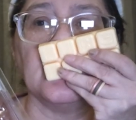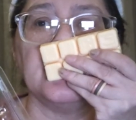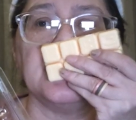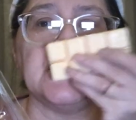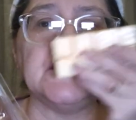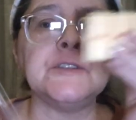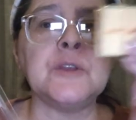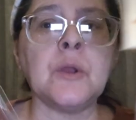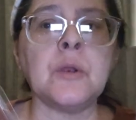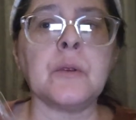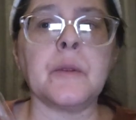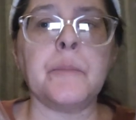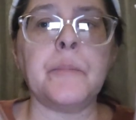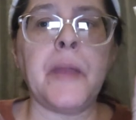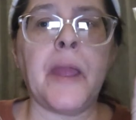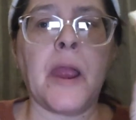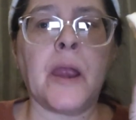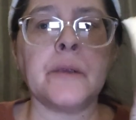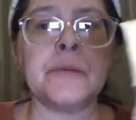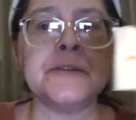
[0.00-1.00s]
These are a
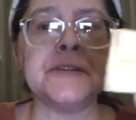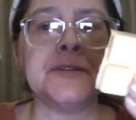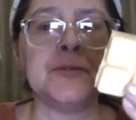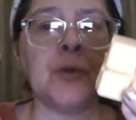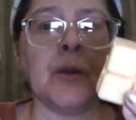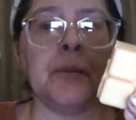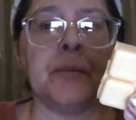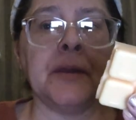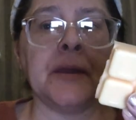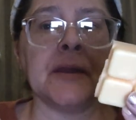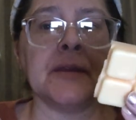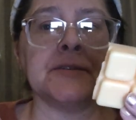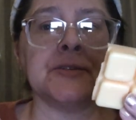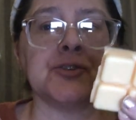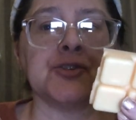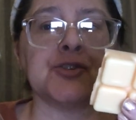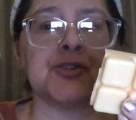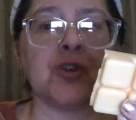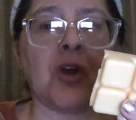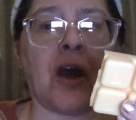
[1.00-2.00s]
parasoy because
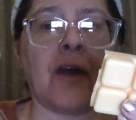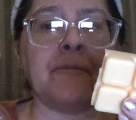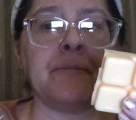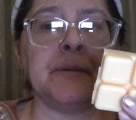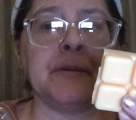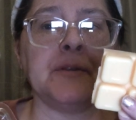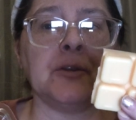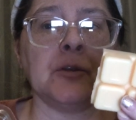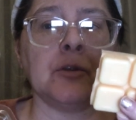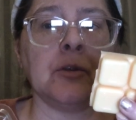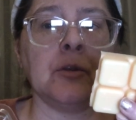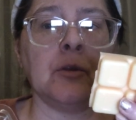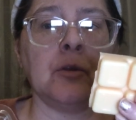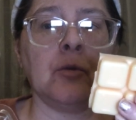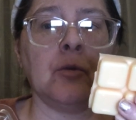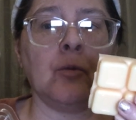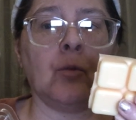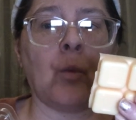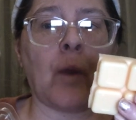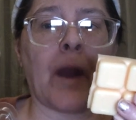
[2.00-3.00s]
they're soft, but they're a
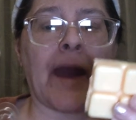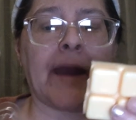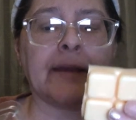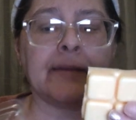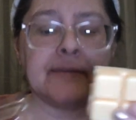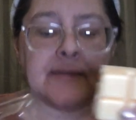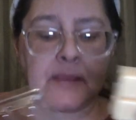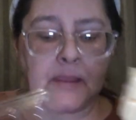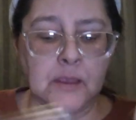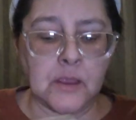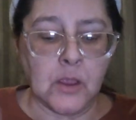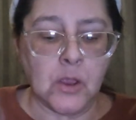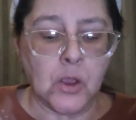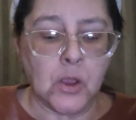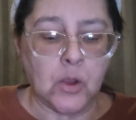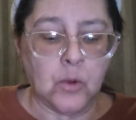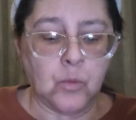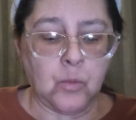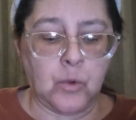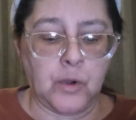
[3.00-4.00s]
little waxy.
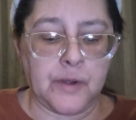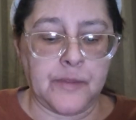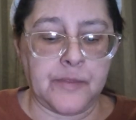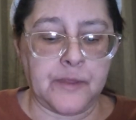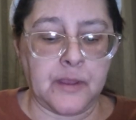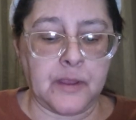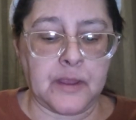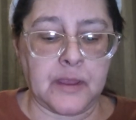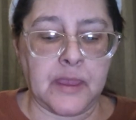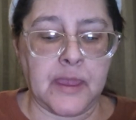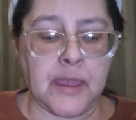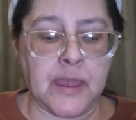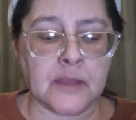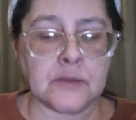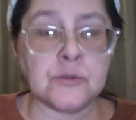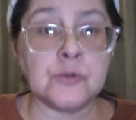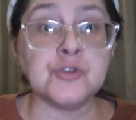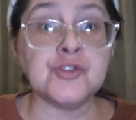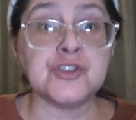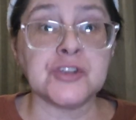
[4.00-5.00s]
Where the
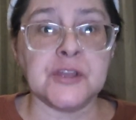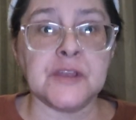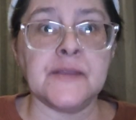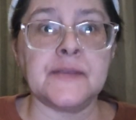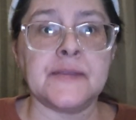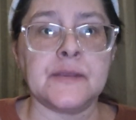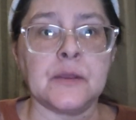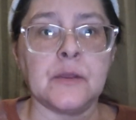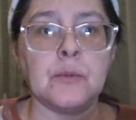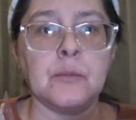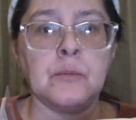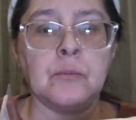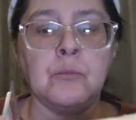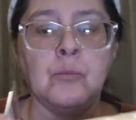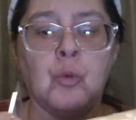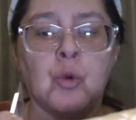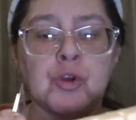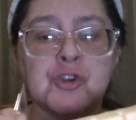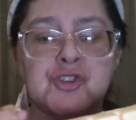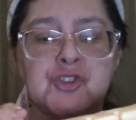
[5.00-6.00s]
candles is
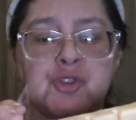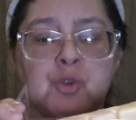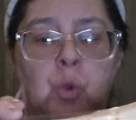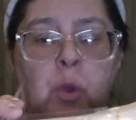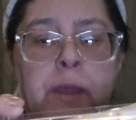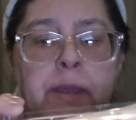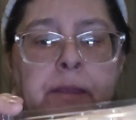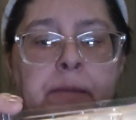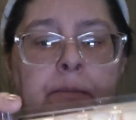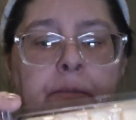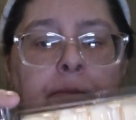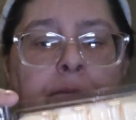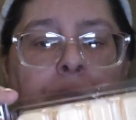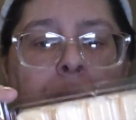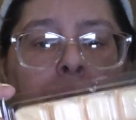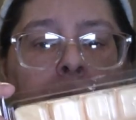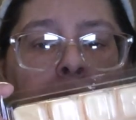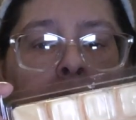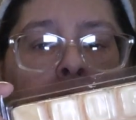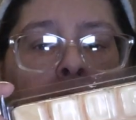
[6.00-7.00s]
more soy.
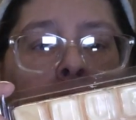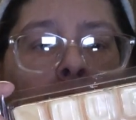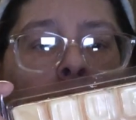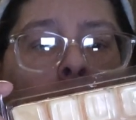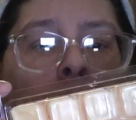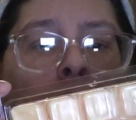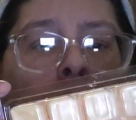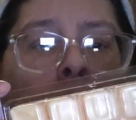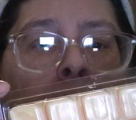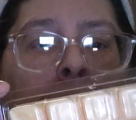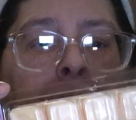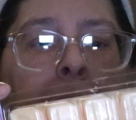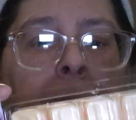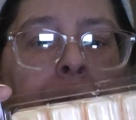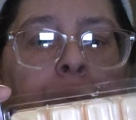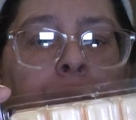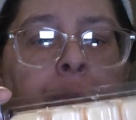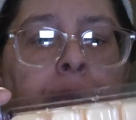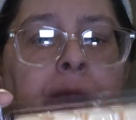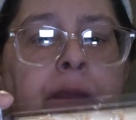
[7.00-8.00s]
A whole lot
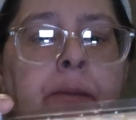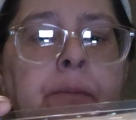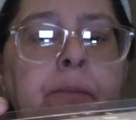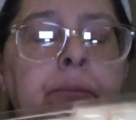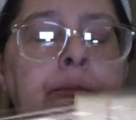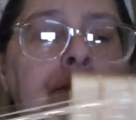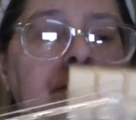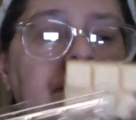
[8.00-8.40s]
buttery.